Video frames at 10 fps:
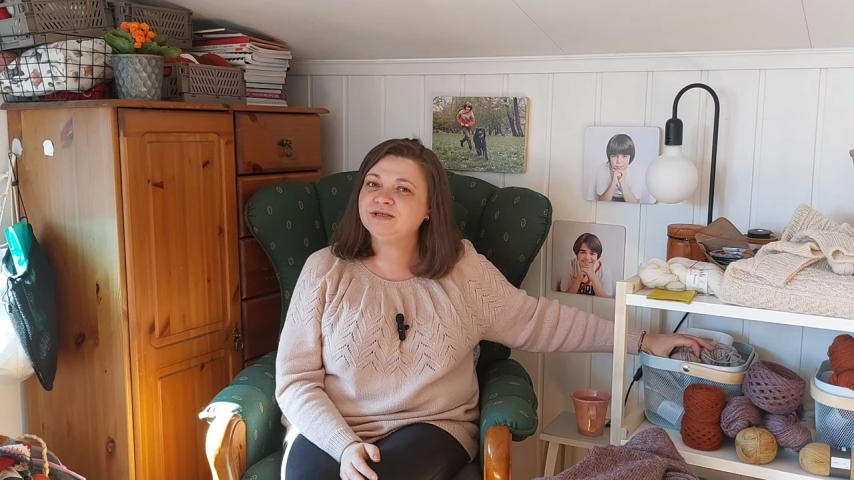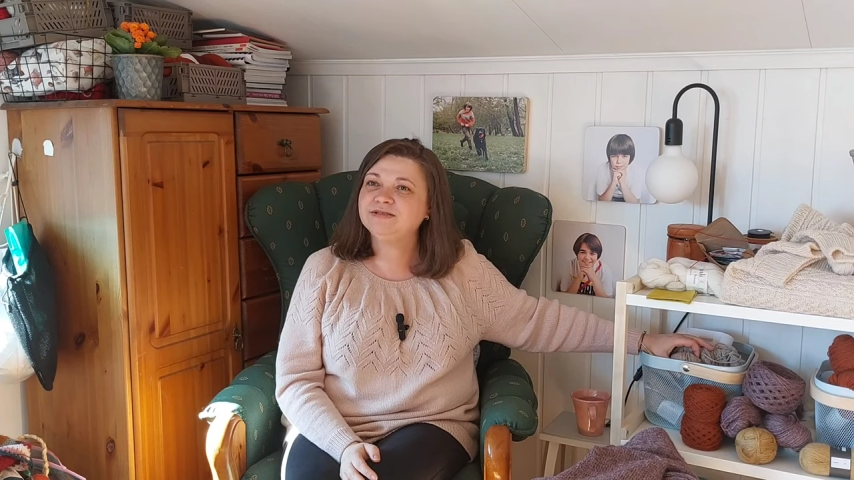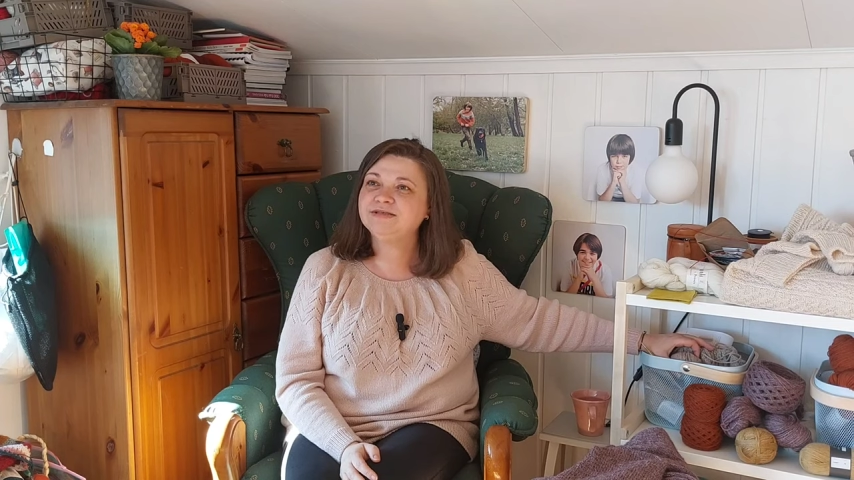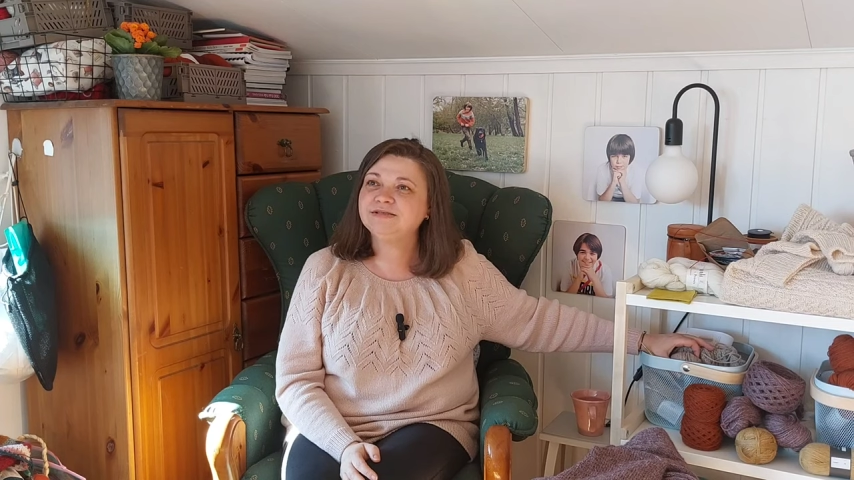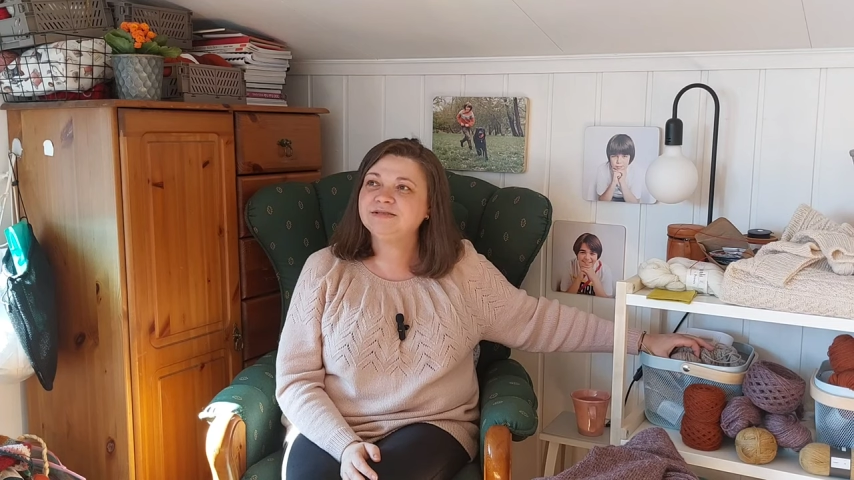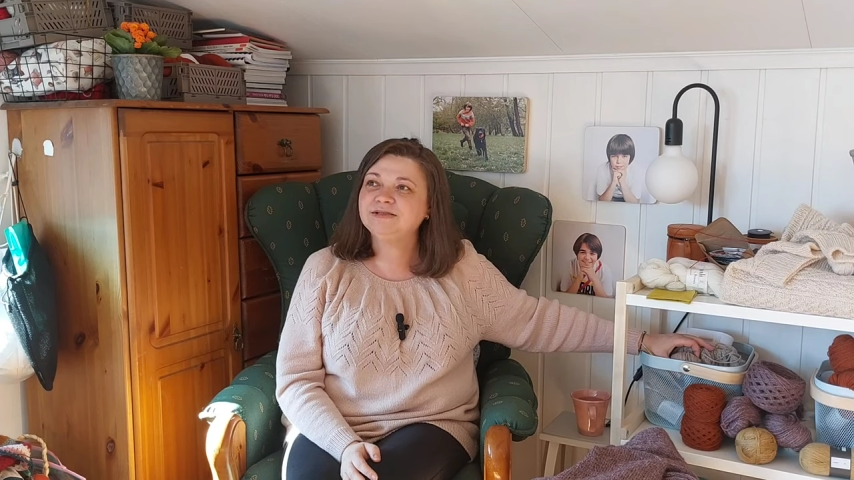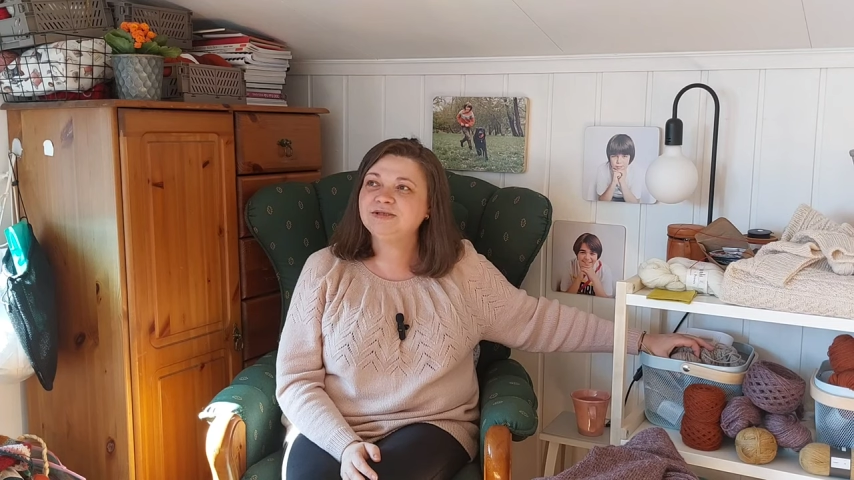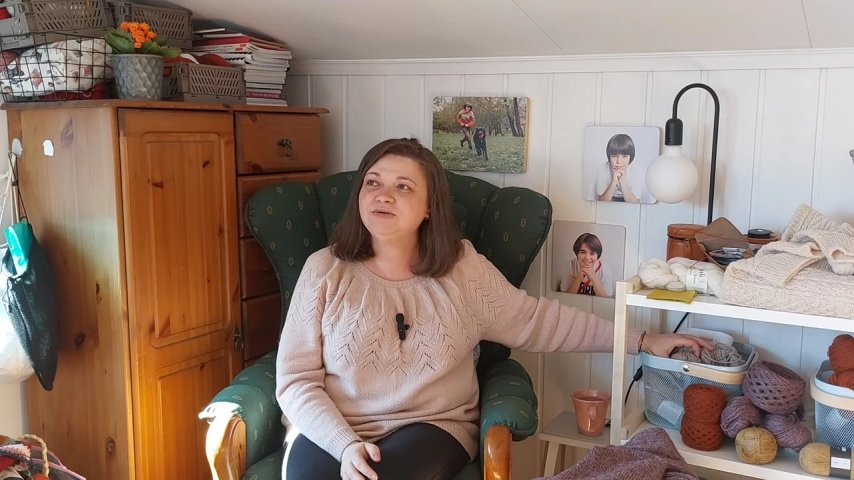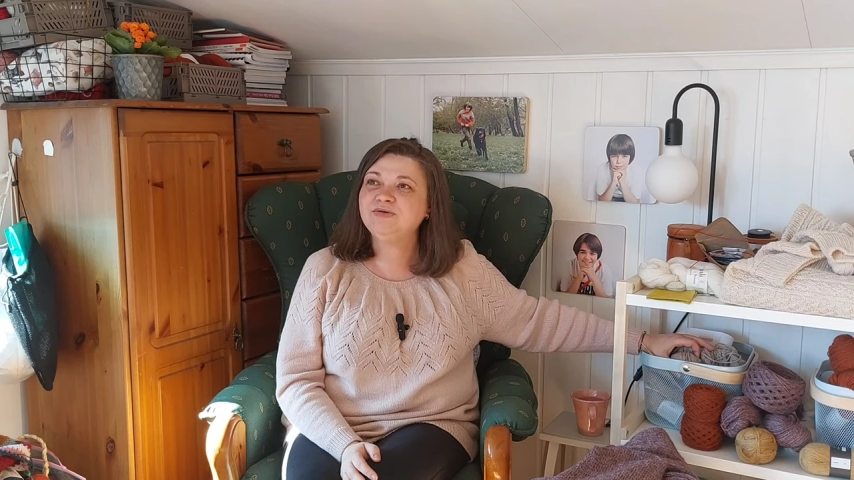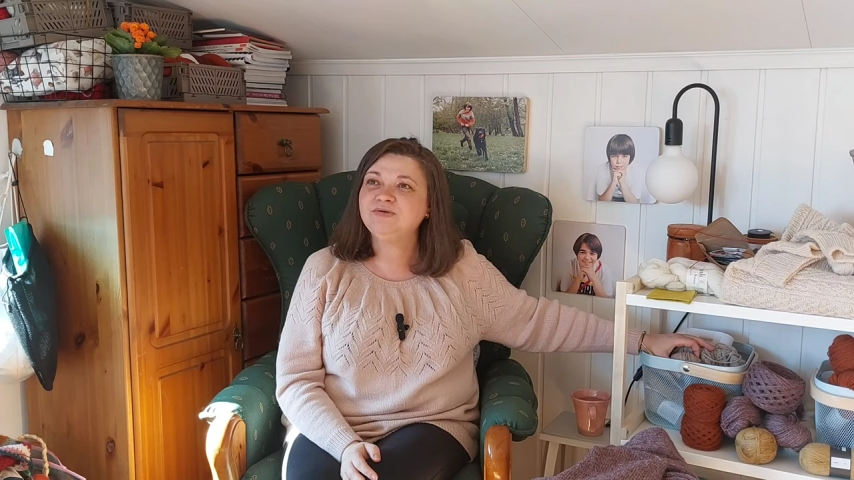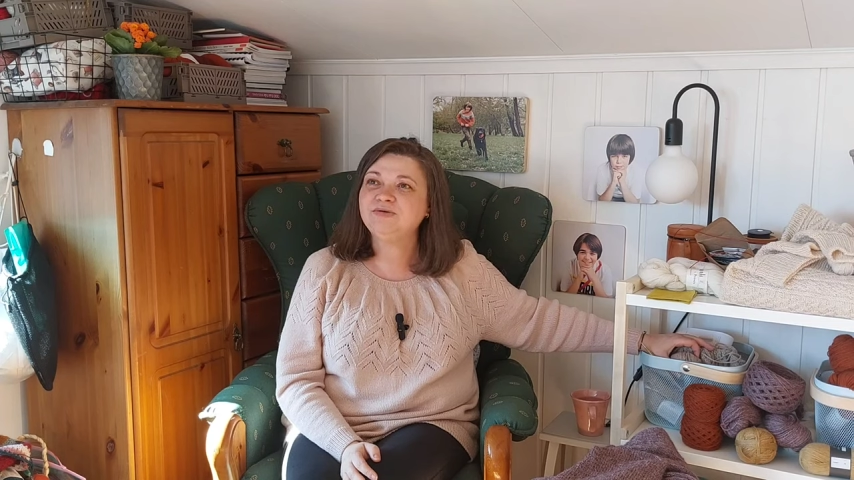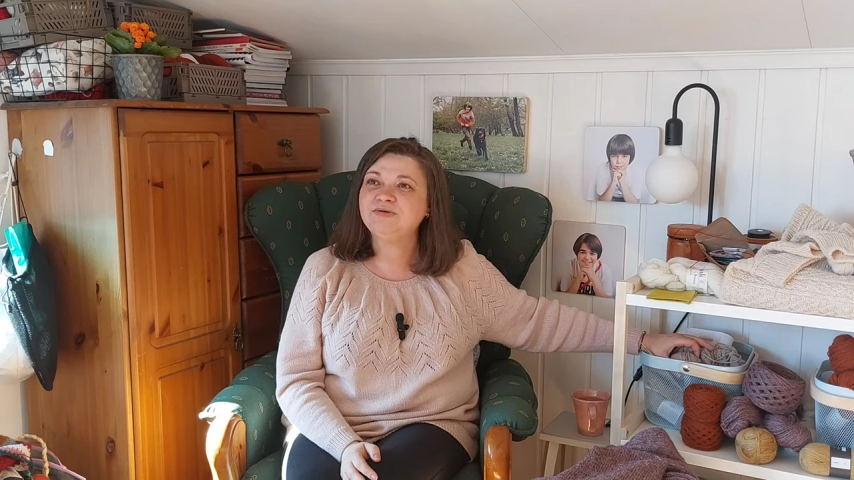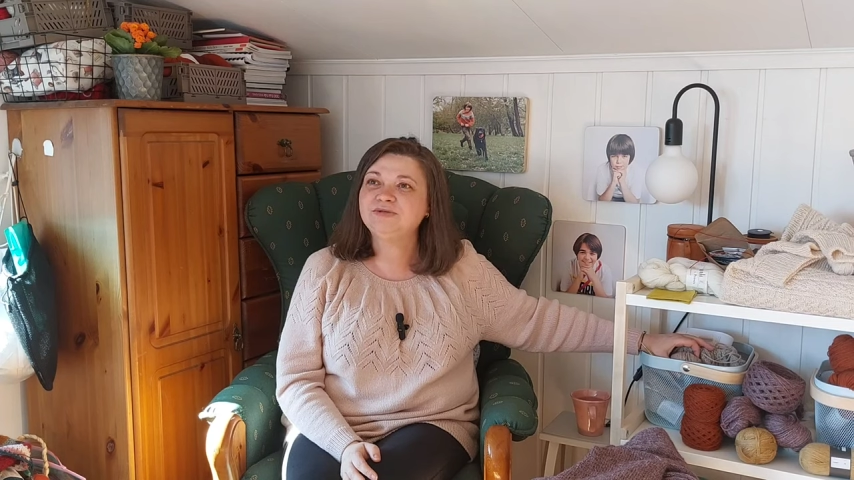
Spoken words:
this too